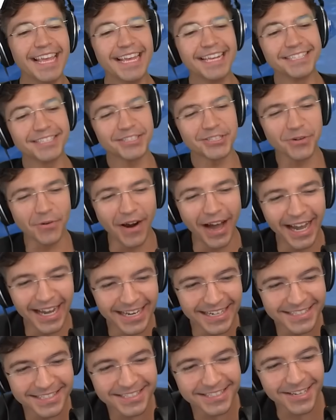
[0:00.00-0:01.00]
He's
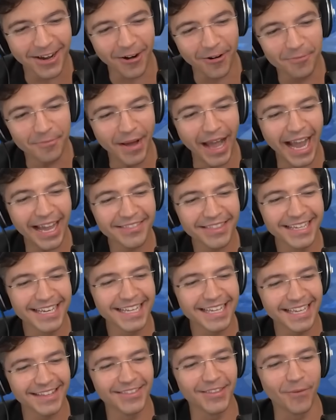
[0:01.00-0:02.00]
trying so badly to
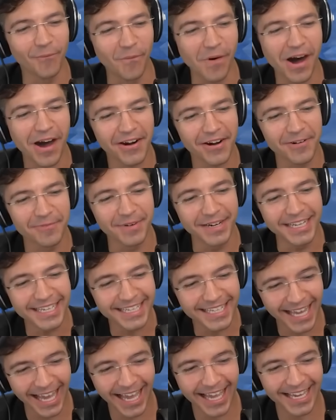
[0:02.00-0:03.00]
get in the water, but he
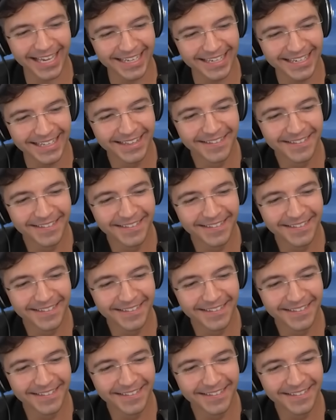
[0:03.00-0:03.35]
can't.